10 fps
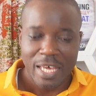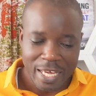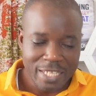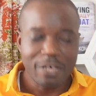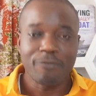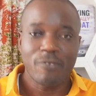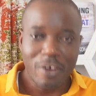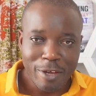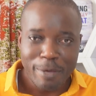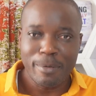and the
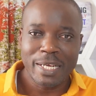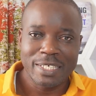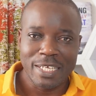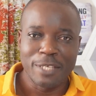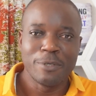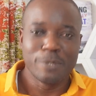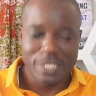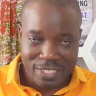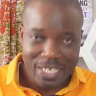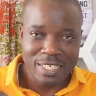following Monday you
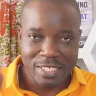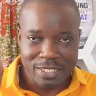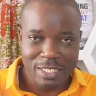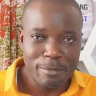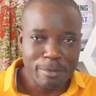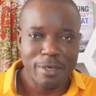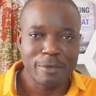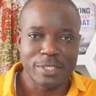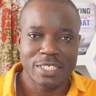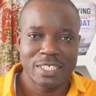send the same
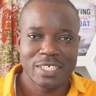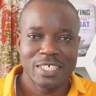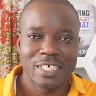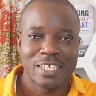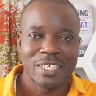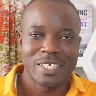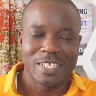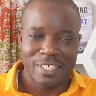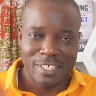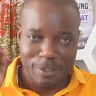amount
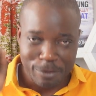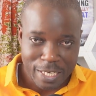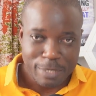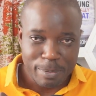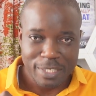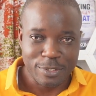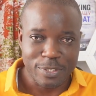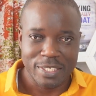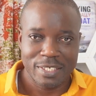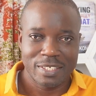to that
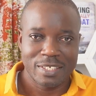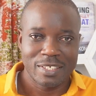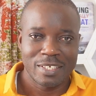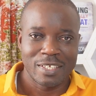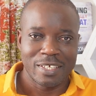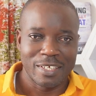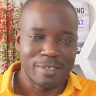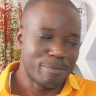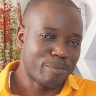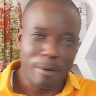person,
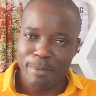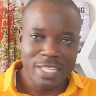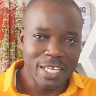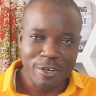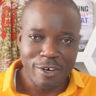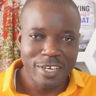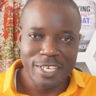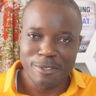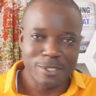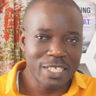and probably they call
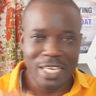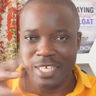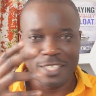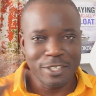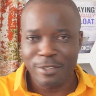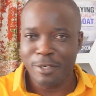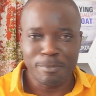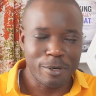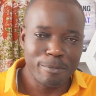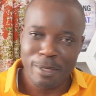and you say, no
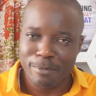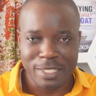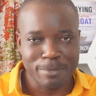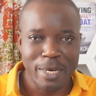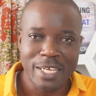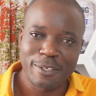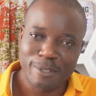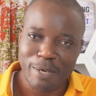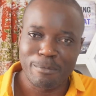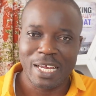problem, just buying you
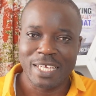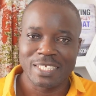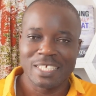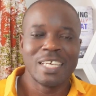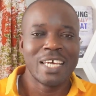some lunch.